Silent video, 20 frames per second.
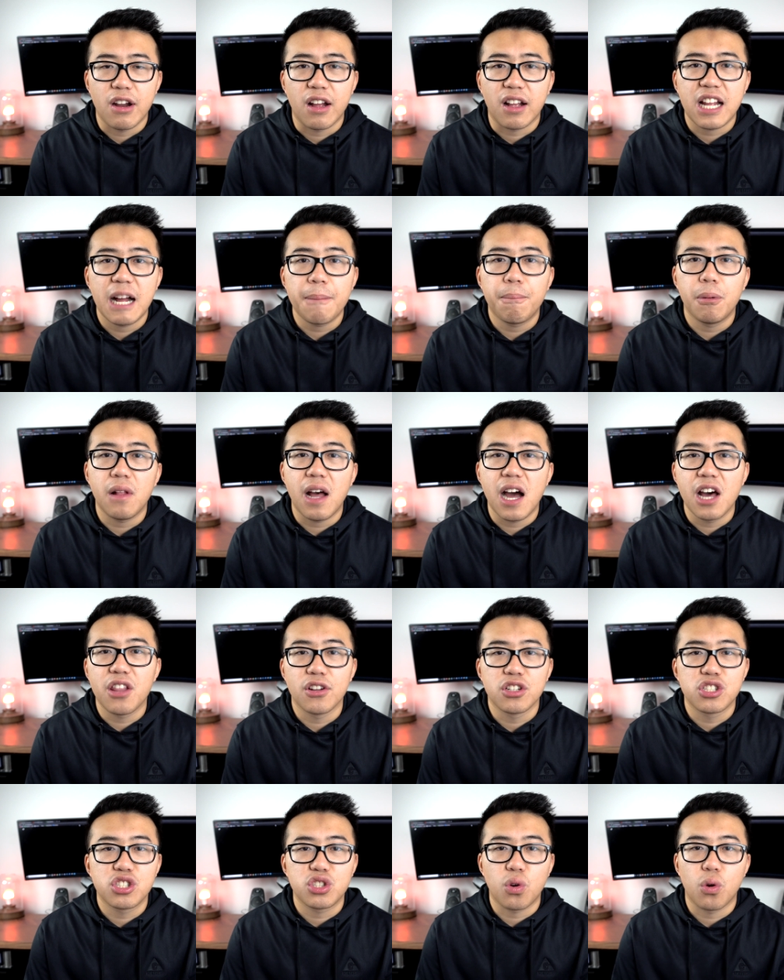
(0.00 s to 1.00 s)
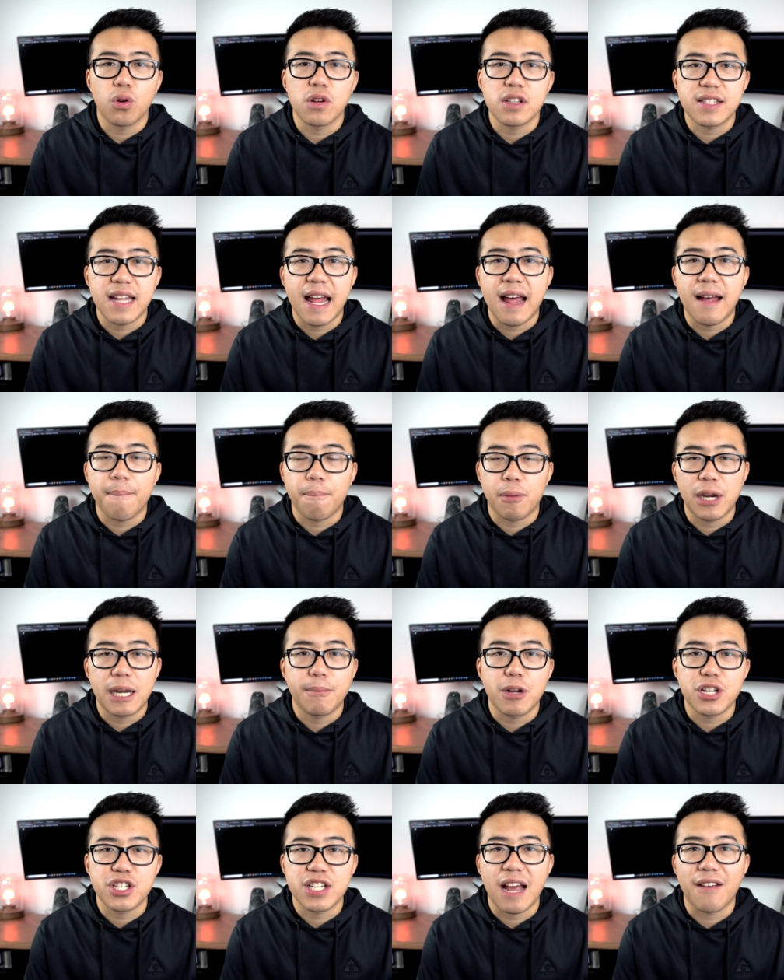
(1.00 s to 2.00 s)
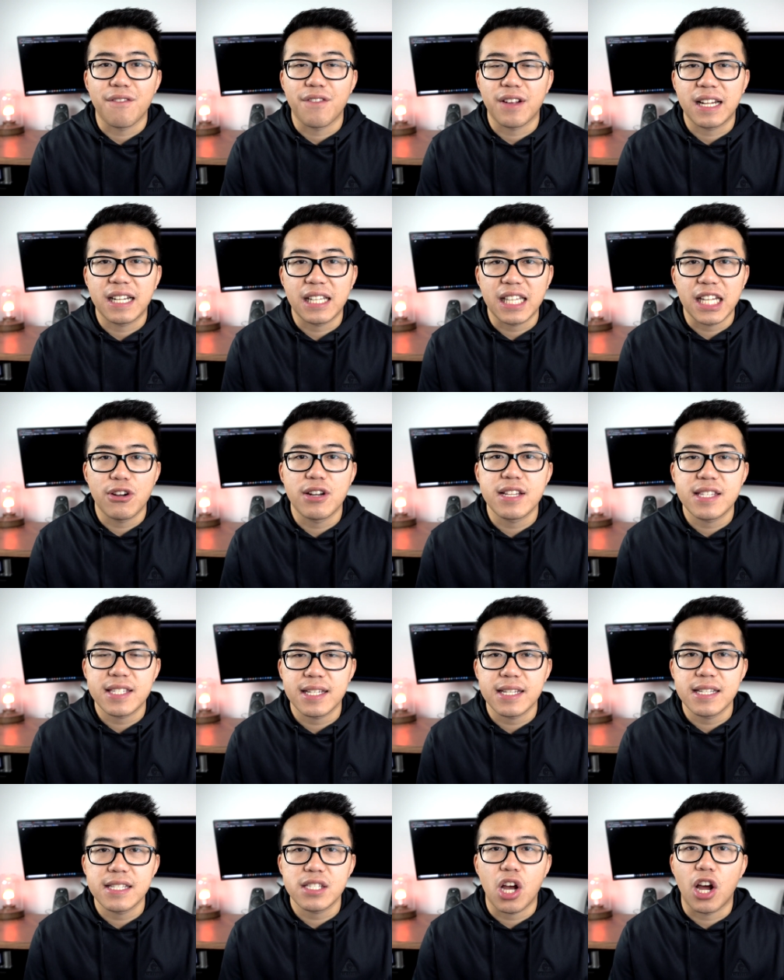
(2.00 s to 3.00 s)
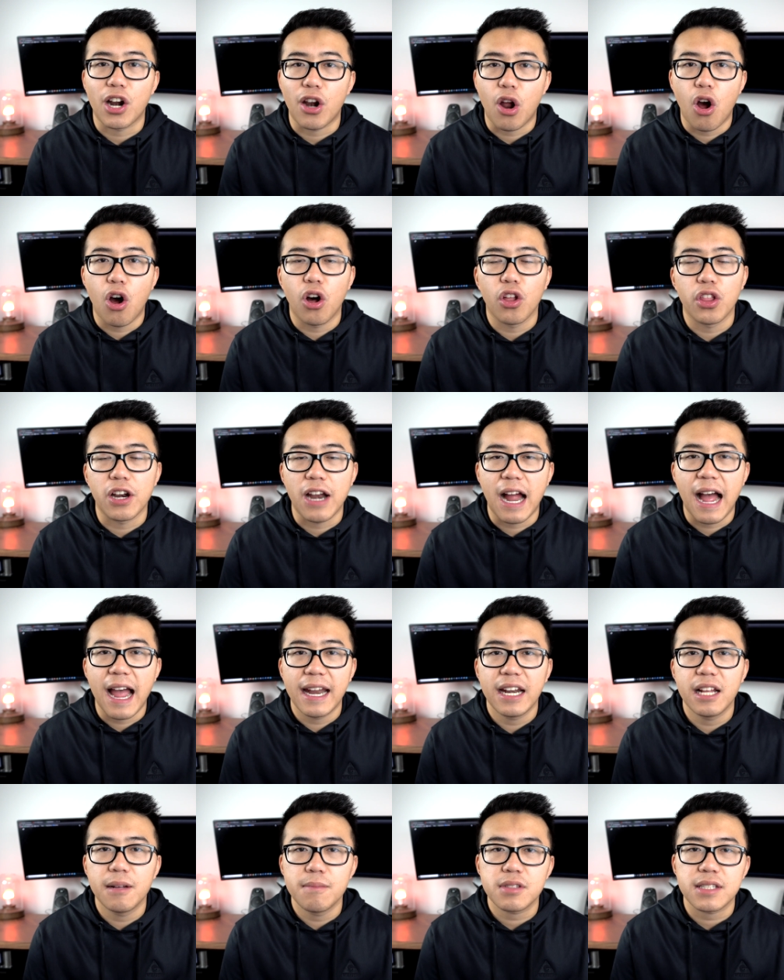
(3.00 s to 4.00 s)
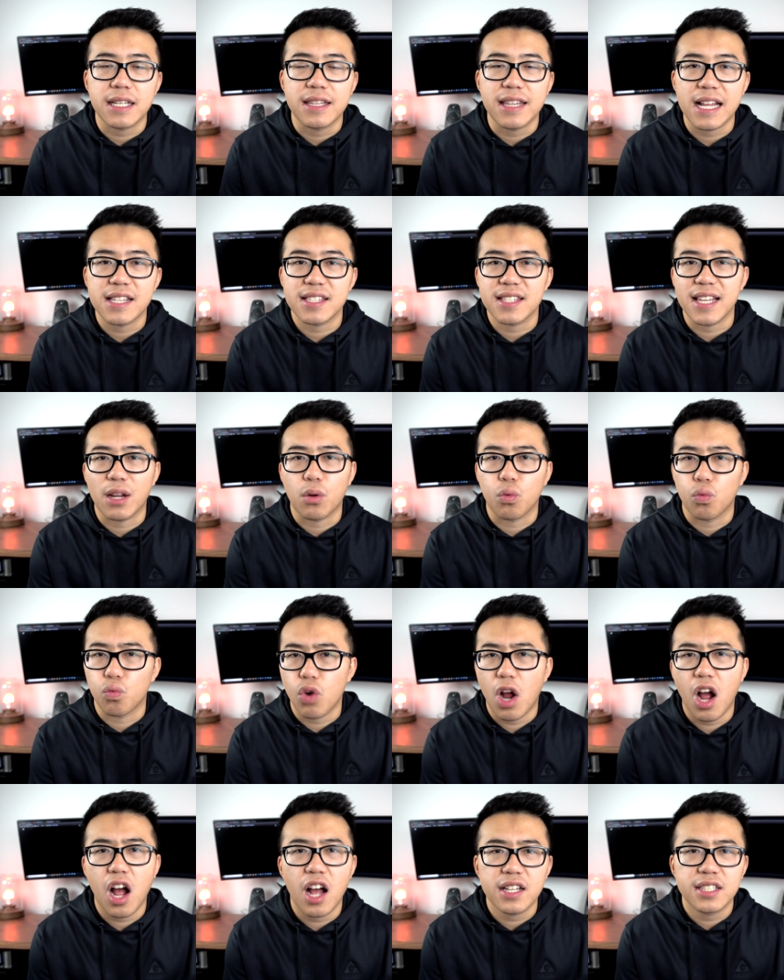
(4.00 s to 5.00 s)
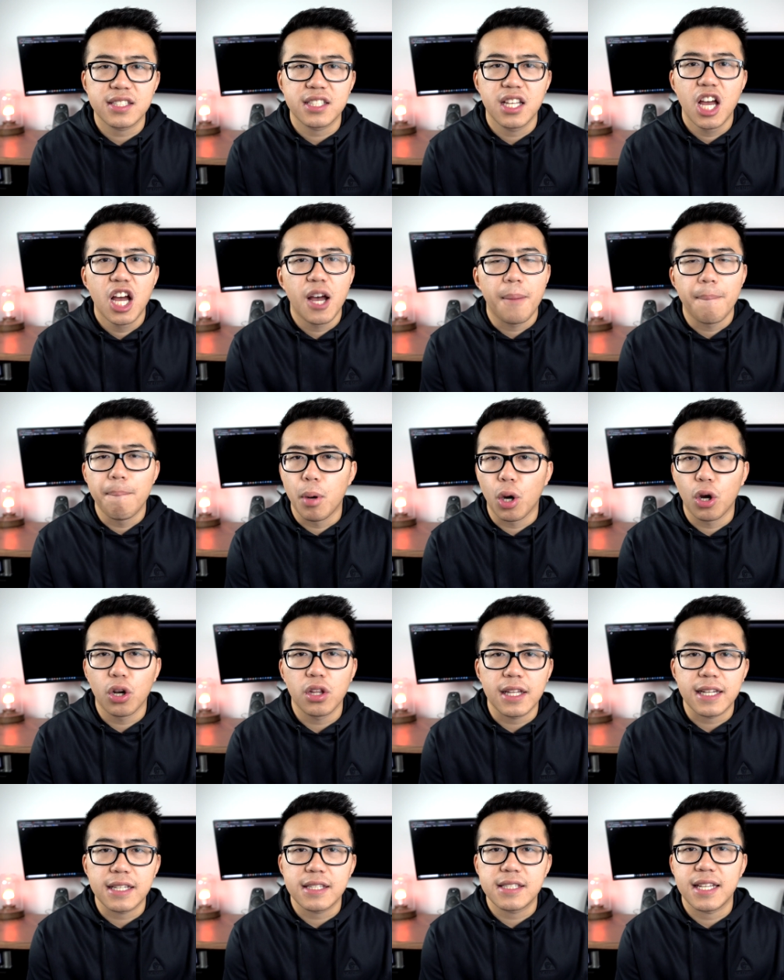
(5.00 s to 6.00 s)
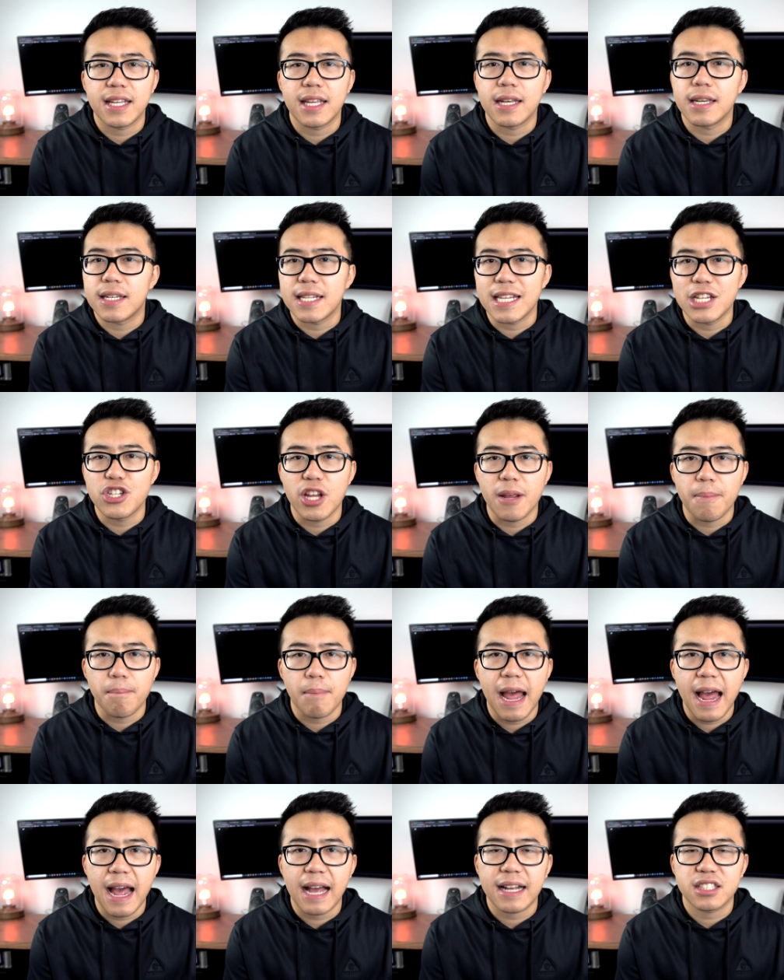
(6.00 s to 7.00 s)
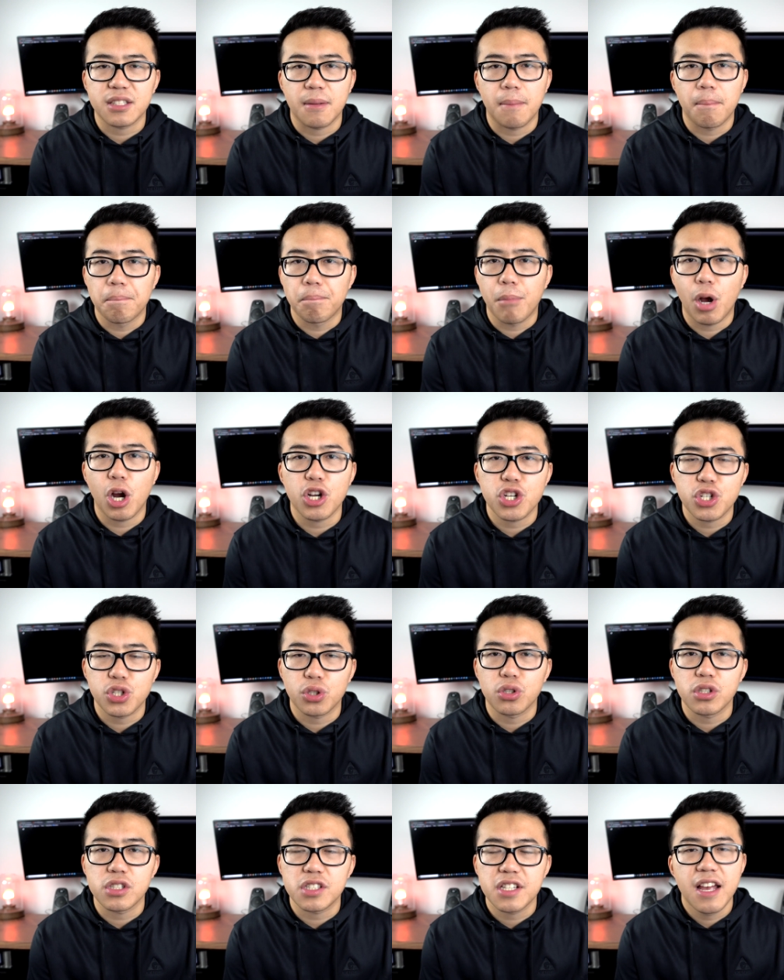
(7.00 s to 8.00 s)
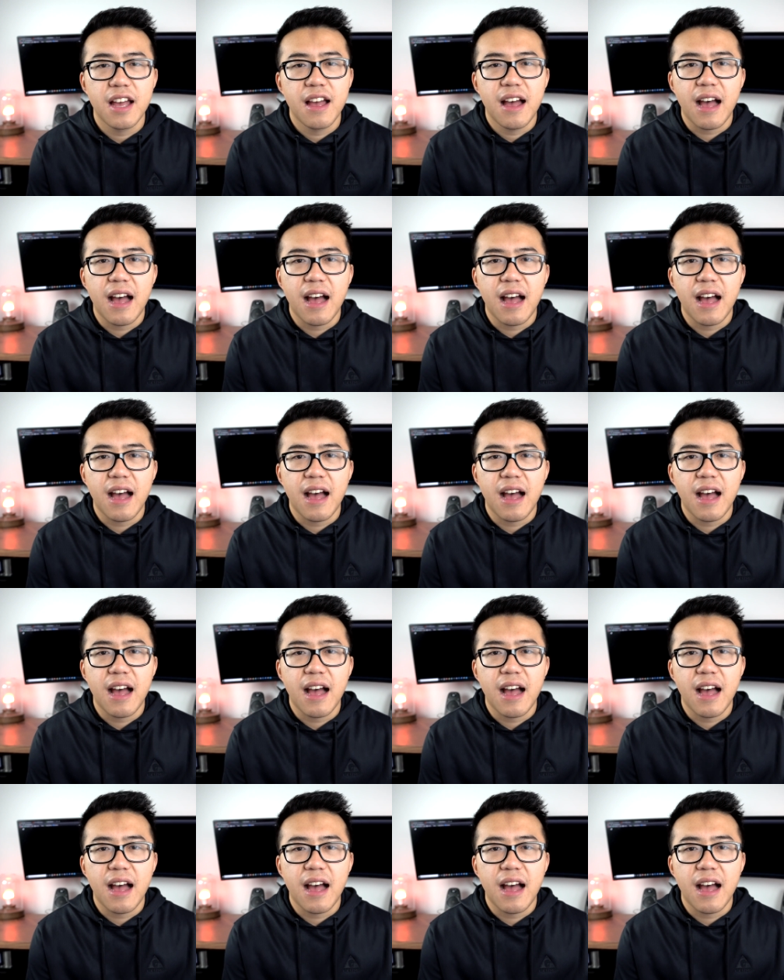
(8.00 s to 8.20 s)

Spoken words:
are a couple other stores that pretty much have clearances on all their items, and that's like Ross, Burlington, TJ Maxx, Marshalls.